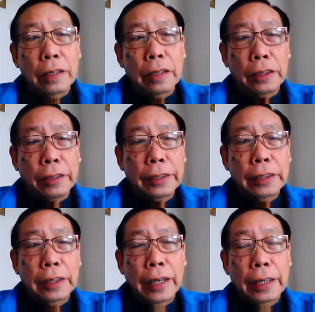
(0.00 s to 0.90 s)
and the
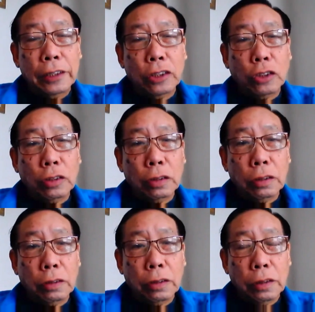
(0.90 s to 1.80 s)
seed has
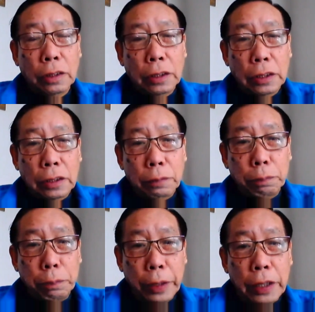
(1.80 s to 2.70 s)
to
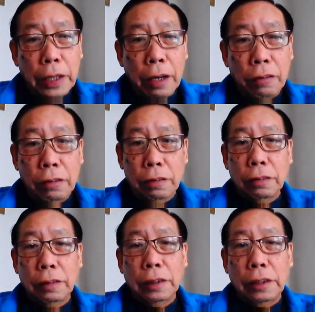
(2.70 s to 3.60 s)
break out,
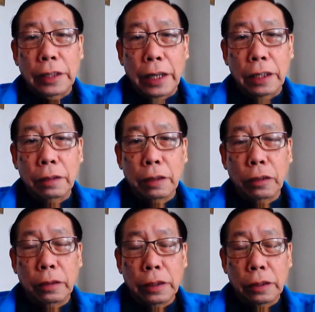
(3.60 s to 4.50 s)

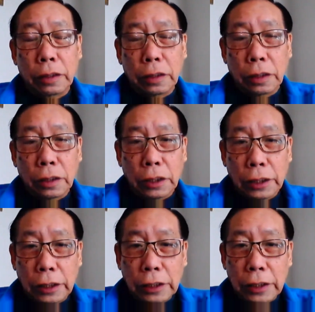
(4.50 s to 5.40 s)
and
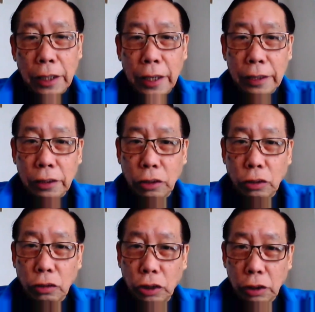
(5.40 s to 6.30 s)
the seed
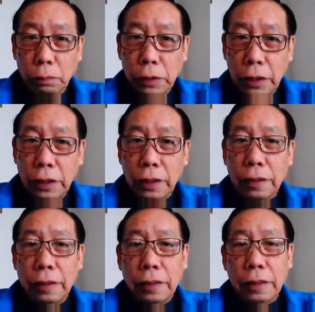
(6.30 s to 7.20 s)
has to
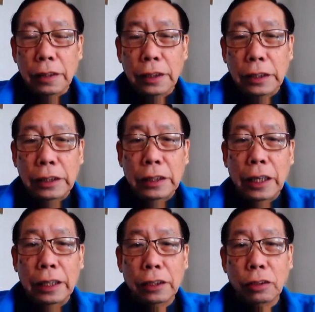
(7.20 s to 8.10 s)
germinate, the
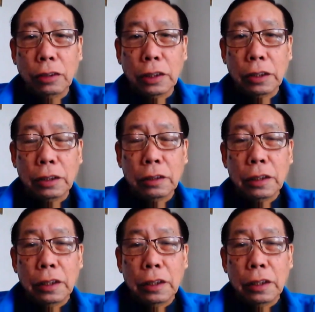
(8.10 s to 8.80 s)
seed has to